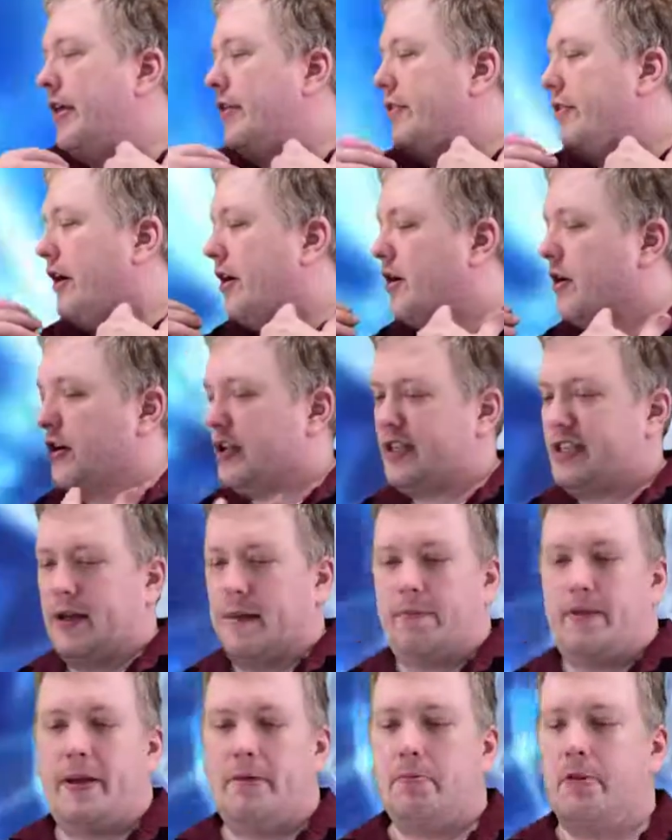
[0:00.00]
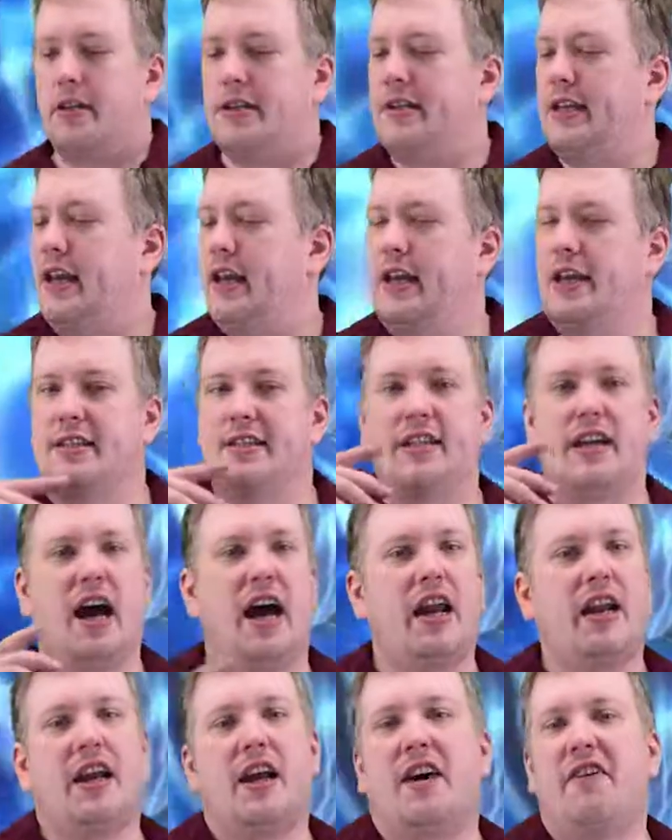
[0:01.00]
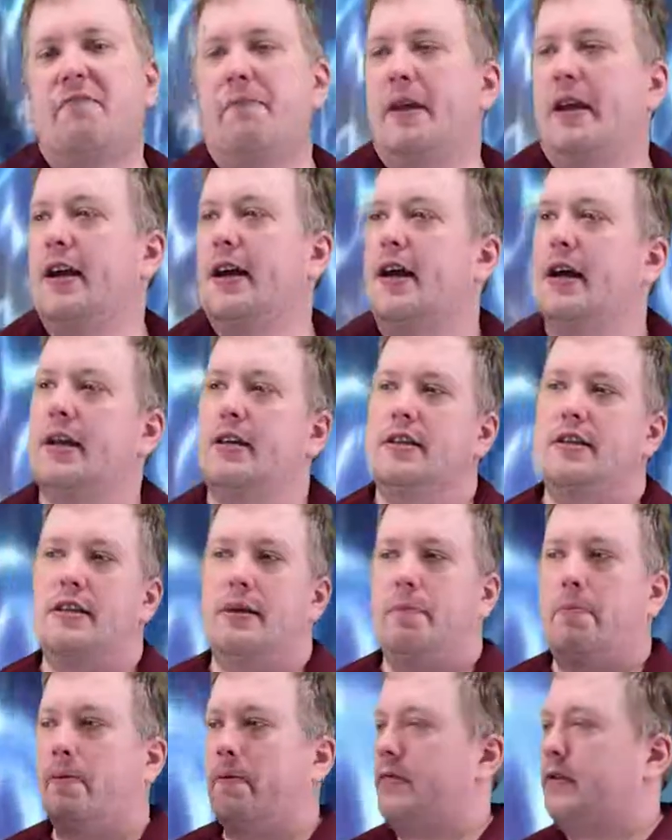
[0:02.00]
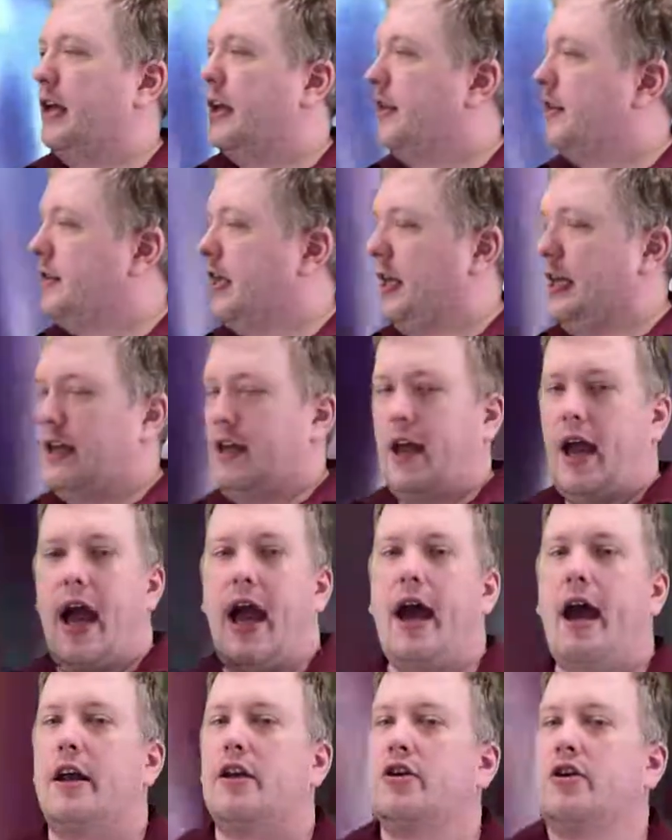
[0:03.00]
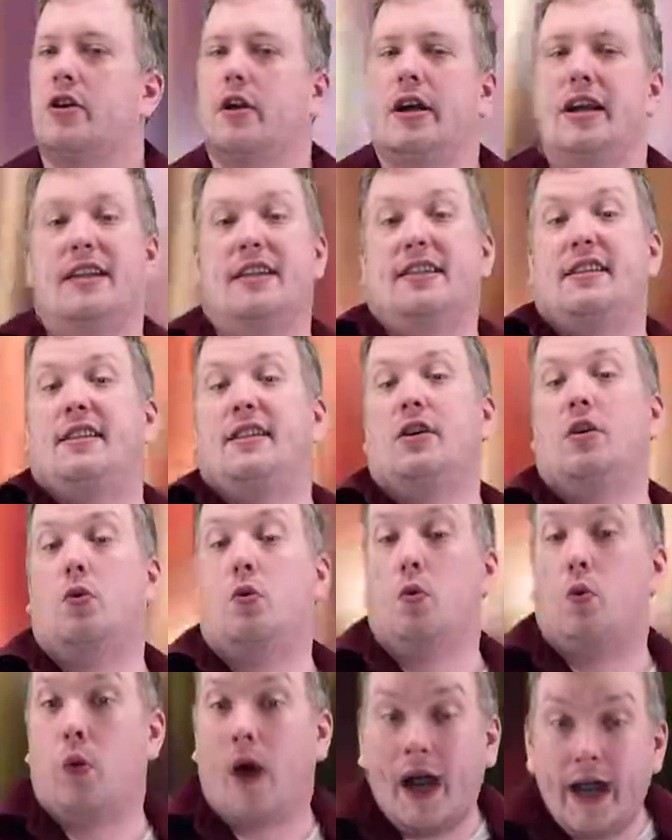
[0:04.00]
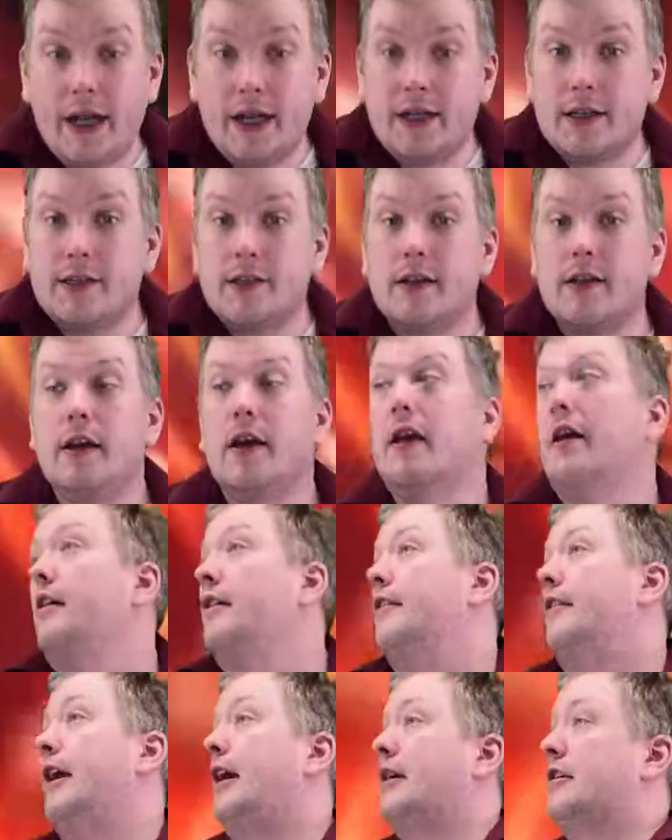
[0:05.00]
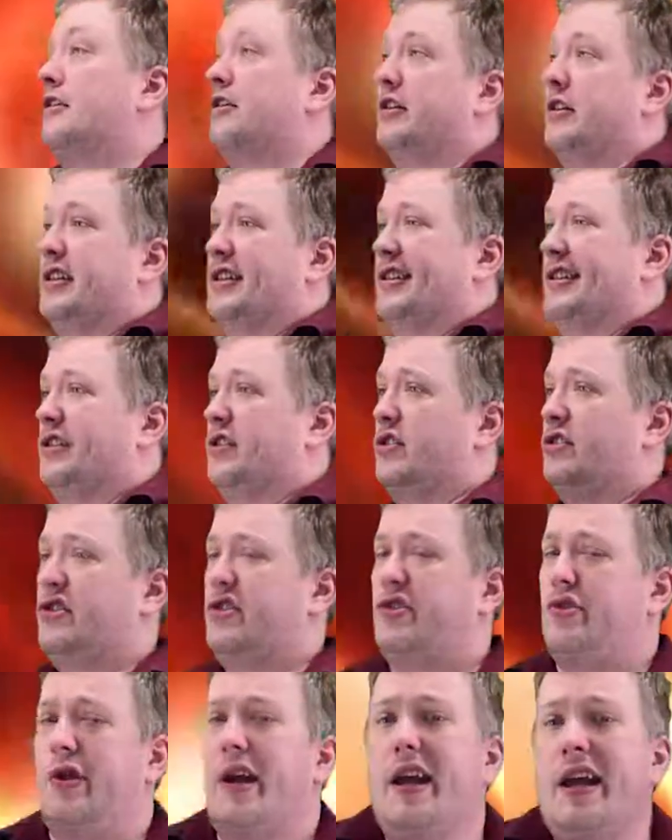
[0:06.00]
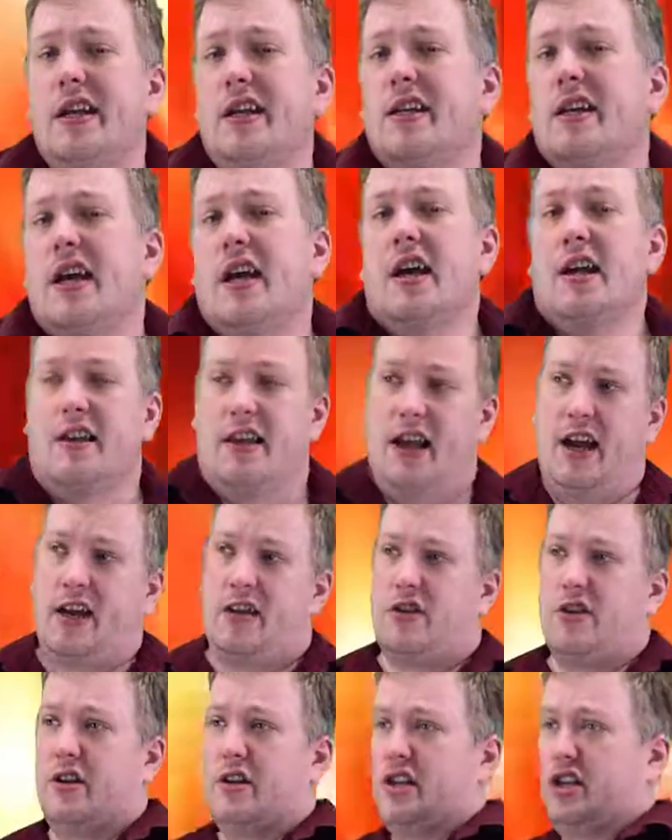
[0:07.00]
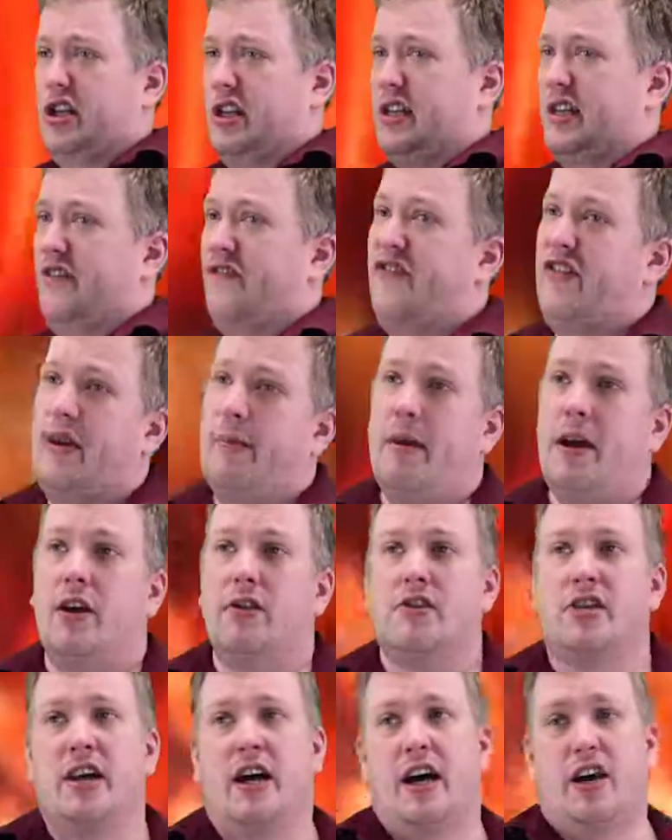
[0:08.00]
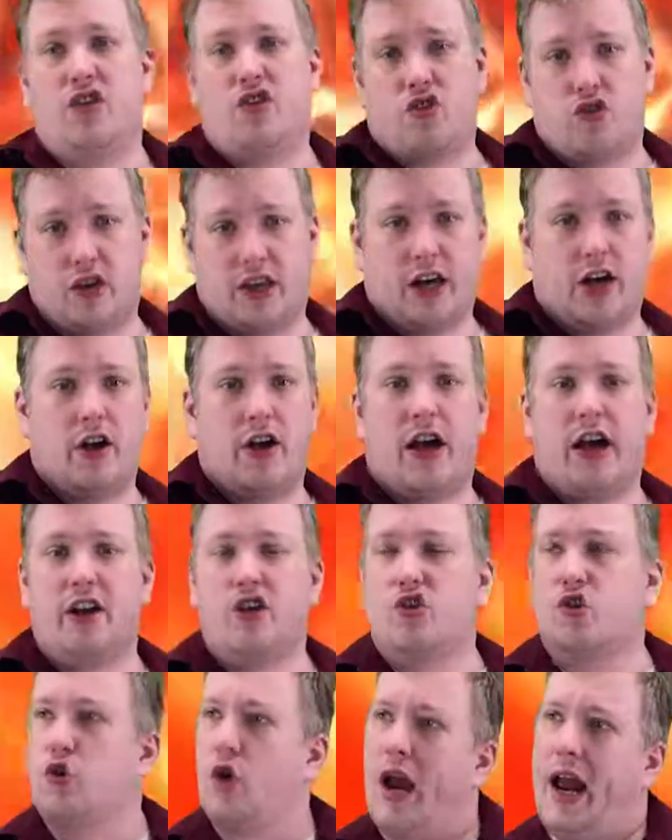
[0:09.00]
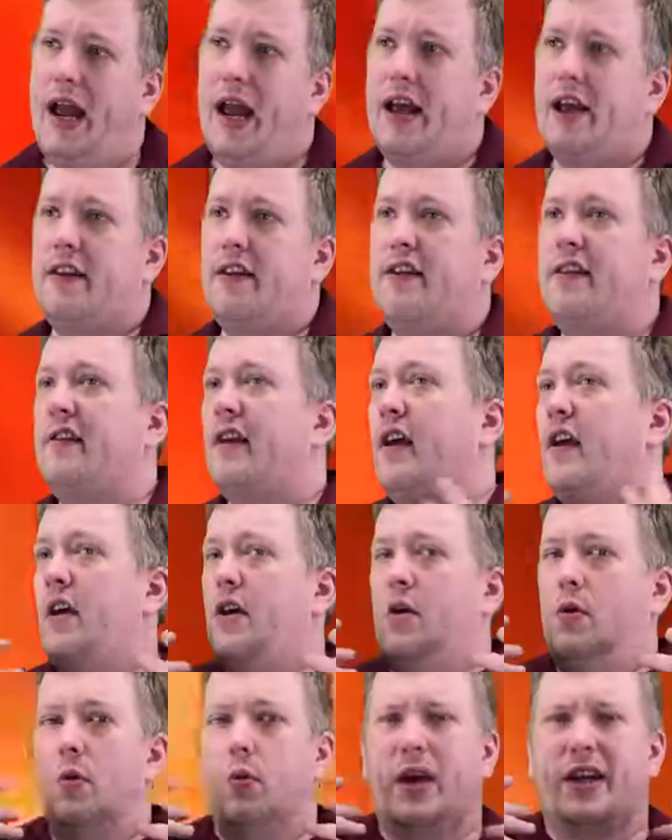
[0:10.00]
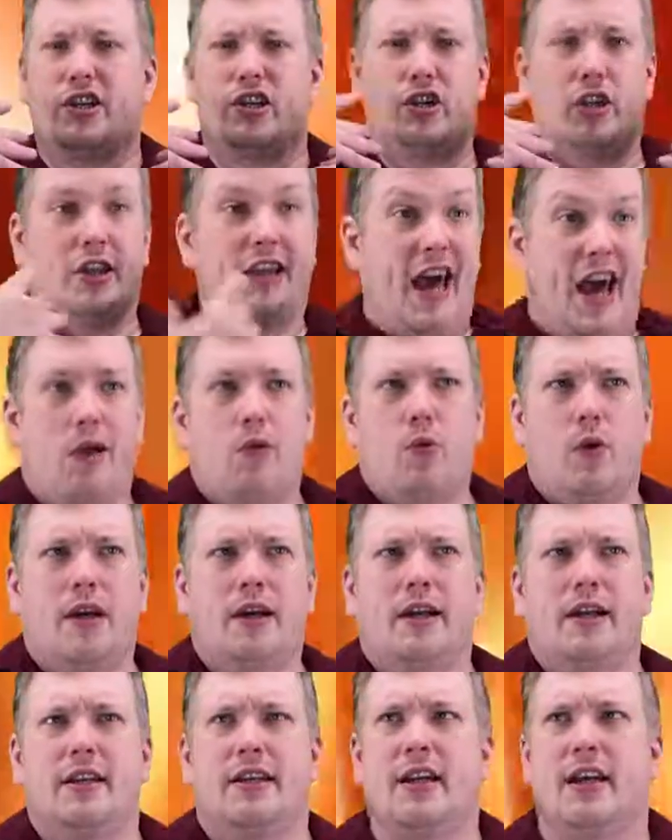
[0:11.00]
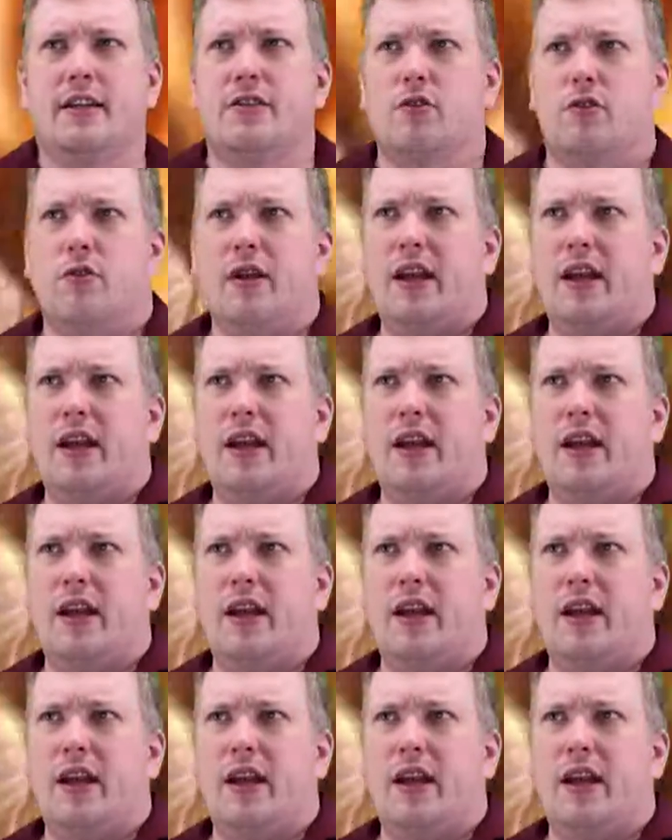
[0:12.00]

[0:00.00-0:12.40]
There are some people that are saying it's not enough because the actor is still white, the actor is still straight, the actor is just a female, they're not trans, which that one doesn't